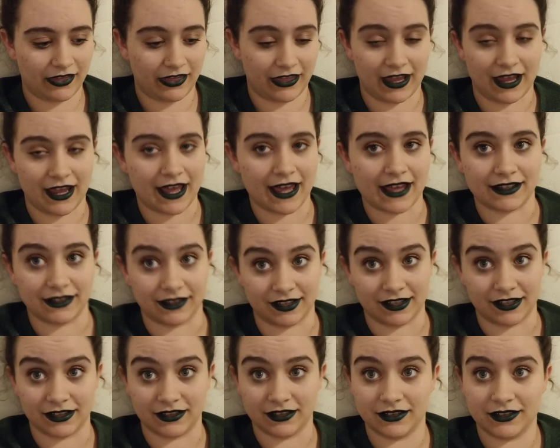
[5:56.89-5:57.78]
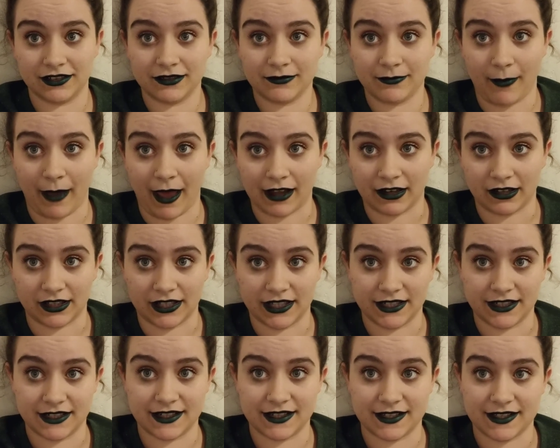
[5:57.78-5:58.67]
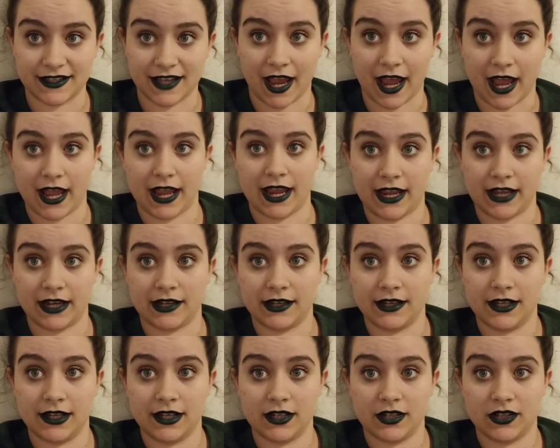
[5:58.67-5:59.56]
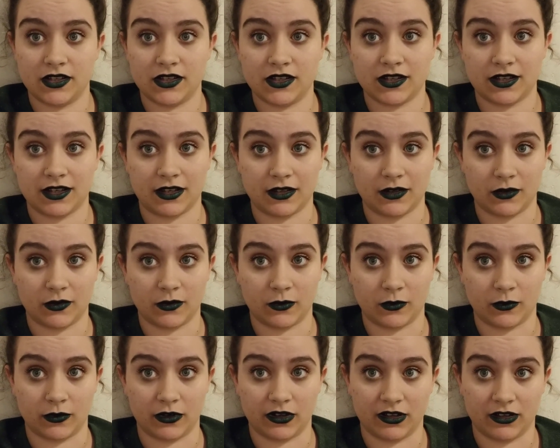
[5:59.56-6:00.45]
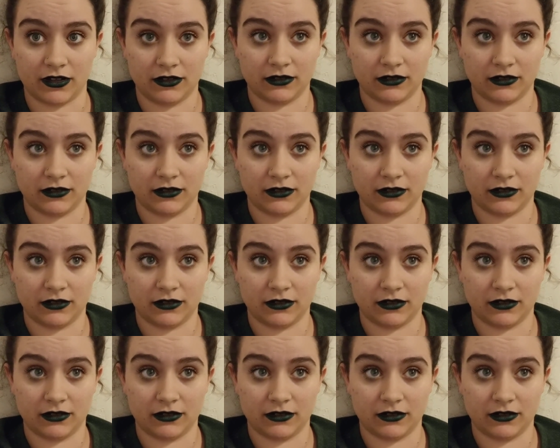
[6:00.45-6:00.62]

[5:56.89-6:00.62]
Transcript: as in Madeline, decide to